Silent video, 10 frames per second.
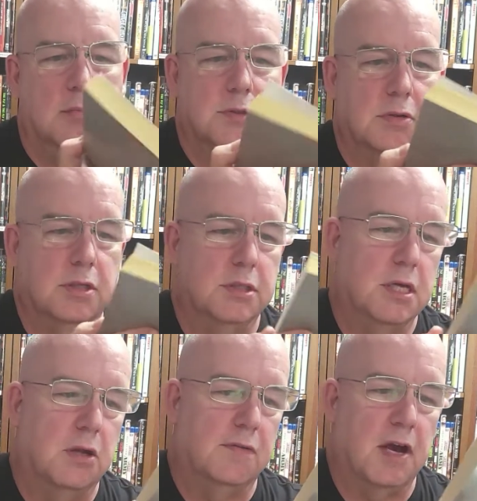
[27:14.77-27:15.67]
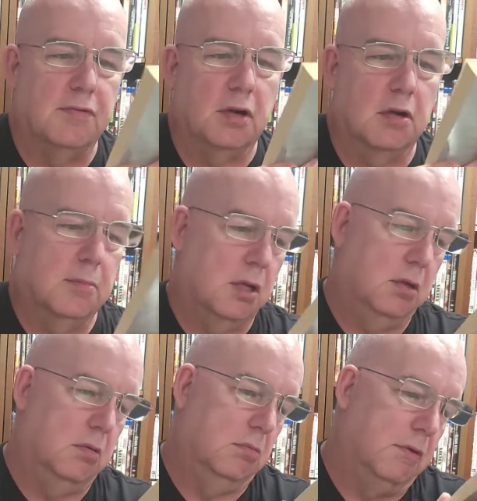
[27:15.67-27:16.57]
So this is Out of Africa.
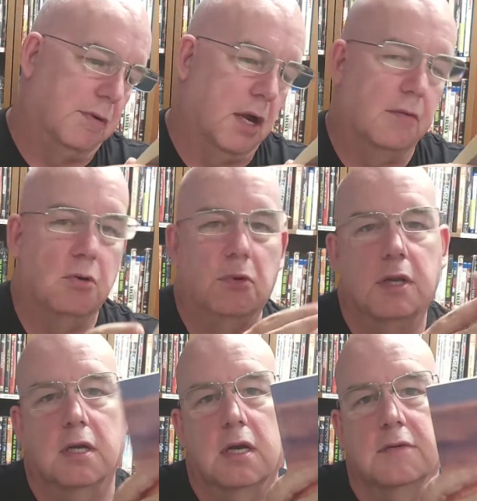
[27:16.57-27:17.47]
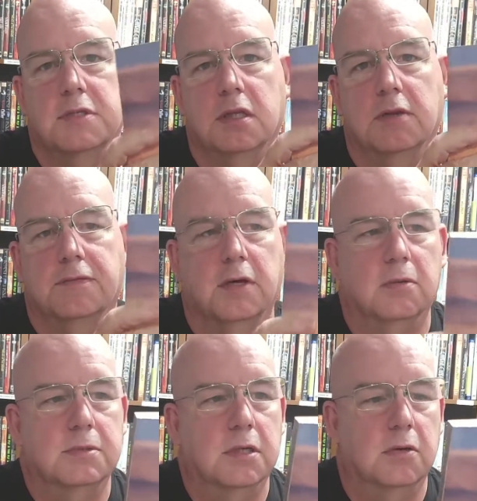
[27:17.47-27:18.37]
If I ever read it, I've seen the
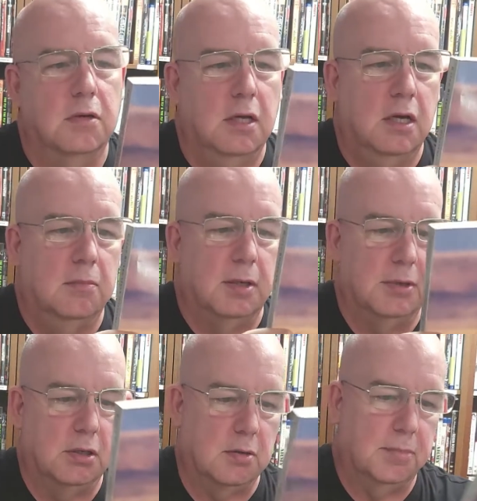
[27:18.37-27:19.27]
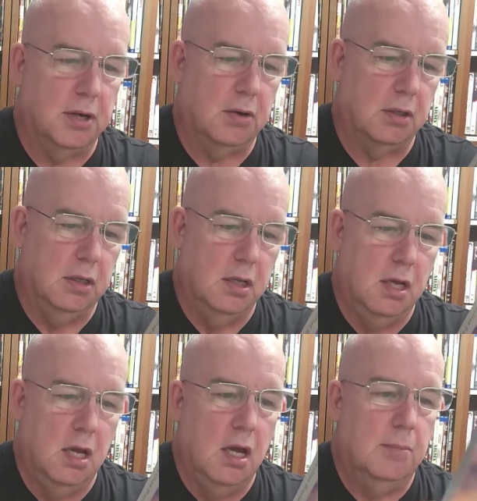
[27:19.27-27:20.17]
film, so maybe I'll compare it.
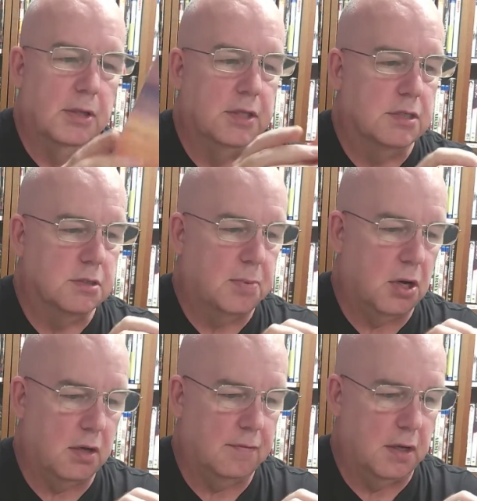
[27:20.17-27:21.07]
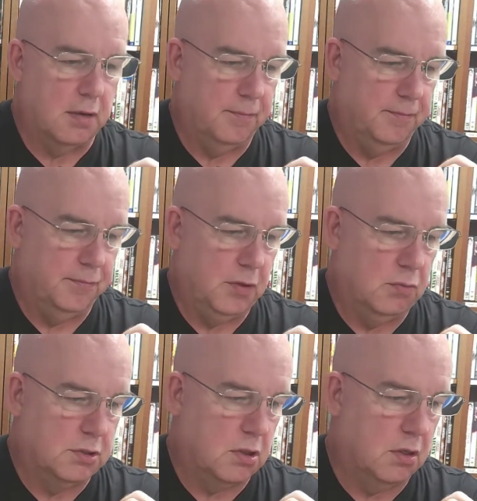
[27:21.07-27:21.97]
But this is part of
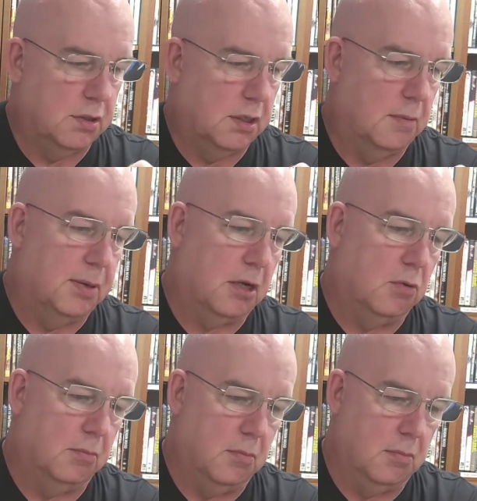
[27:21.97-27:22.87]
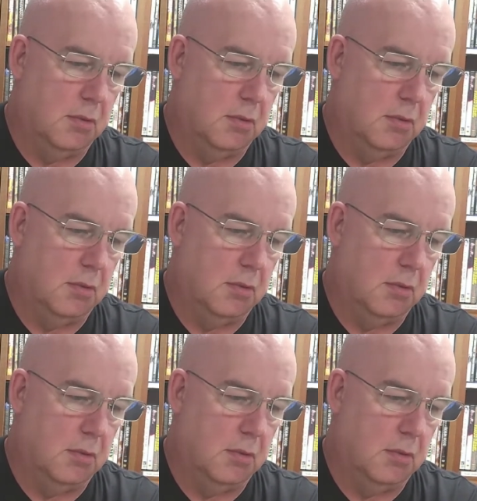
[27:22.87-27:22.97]
what's called the Penguin